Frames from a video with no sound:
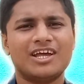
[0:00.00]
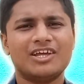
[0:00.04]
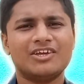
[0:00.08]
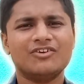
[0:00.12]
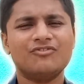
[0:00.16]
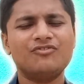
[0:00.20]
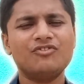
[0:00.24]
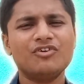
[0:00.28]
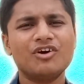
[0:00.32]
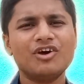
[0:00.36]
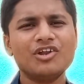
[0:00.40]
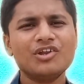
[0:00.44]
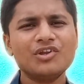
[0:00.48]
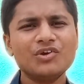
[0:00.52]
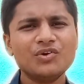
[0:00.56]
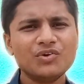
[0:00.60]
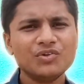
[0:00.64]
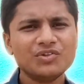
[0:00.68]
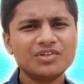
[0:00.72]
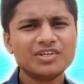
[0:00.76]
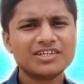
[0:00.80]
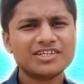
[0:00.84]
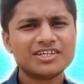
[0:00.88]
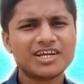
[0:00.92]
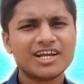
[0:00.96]
If you are new to
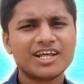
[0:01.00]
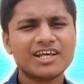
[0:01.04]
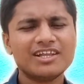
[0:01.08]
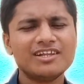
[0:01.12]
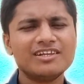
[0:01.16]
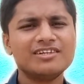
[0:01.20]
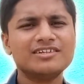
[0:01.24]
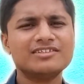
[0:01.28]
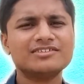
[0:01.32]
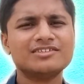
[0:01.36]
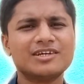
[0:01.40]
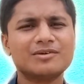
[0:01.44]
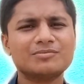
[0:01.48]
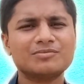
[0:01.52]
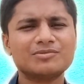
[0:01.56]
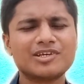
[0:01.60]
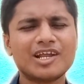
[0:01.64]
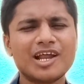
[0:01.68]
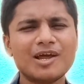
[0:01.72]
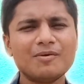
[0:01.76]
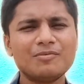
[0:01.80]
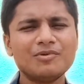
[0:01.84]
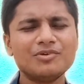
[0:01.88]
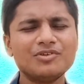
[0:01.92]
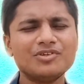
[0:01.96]
the channel,
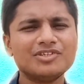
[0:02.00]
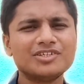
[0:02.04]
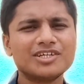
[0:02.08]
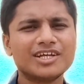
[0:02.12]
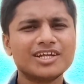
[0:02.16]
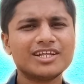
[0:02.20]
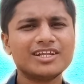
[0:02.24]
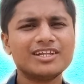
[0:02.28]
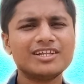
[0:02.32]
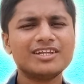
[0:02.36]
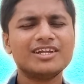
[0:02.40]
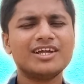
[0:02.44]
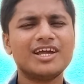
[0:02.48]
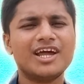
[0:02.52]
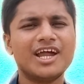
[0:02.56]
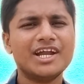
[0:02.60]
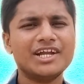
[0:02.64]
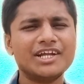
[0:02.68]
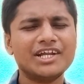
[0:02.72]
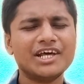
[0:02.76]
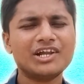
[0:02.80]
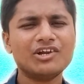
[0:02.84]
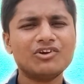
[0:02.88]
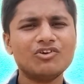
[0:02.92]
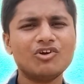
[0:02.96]
subscribe to the channel
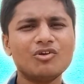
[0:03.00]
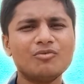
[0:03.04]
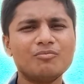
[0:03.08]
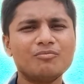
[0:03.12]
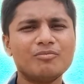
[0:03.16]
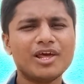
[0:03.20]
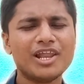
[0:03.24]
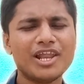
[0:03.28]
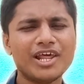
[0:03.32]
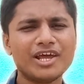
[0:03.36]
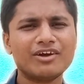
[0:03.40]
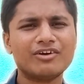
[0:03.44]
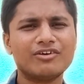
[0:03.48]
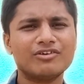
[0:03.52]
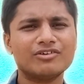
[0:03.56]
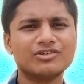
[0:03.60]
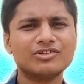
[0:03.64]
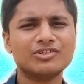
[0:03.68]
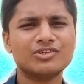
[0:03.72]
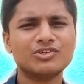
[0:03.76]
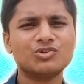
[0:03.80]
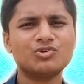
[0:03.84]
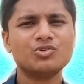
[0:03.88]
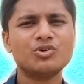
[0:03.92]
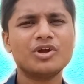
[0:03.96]
and turn on bell icon
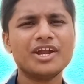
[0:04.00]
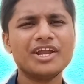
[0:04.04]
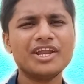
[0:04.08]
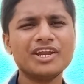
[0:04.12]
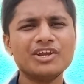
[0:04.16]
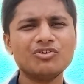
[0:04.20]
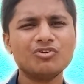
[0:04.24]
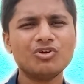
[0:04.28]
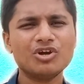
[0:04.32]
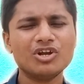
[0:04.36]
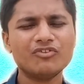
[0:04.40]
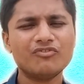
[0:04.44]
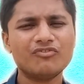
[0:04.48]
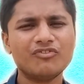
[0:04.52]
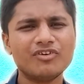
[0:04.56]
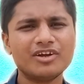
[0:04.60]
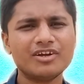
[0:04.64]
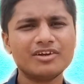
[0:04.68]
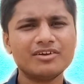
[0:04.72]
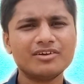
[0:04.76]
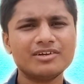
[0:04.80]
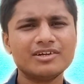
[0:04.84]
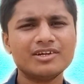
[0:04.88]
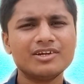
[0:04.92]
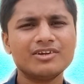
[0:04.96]
to getting
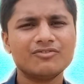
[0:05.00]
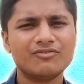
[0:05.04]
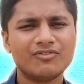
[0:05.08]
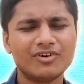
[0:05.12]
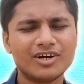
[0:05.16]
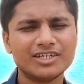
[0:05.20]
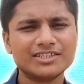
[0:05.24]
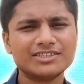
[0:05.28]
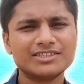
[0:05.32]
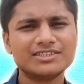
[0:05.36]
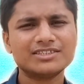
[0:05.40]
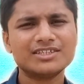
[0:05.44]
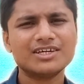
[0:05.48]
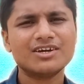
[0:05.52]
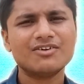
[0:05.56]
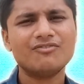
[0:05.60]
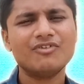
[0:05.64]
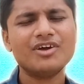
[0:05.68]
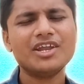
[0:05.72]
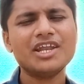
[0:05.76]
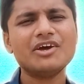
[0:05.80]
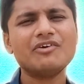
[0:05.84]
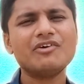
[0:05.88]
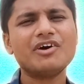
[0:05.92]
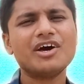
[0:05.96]
notified first
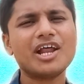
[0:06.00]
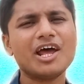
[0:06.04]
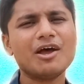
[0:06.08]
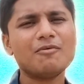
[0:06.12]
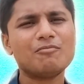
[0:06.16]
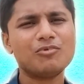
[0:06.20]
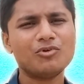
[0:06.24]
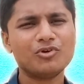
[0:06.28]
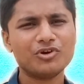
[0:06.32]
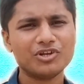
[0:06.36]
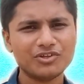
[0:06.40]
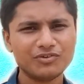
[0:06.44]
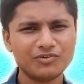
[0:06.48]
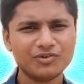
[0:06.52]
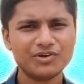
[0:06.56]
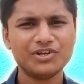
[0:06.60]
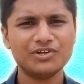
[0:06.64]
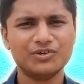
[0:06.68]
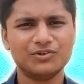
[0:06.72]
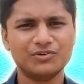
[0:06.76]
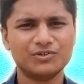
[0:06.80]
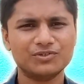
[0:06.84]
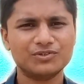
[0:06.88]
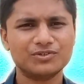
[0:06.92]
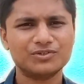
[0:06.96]
whenever I upload the
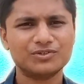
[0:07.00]
video.